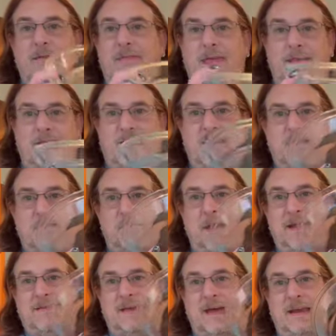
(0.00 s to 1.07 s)
This is
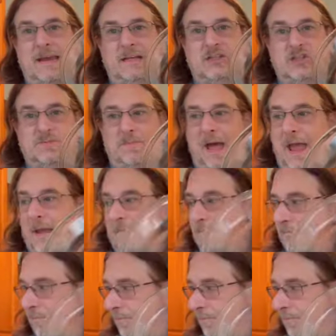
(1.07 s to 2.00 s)
my 10-inch plate.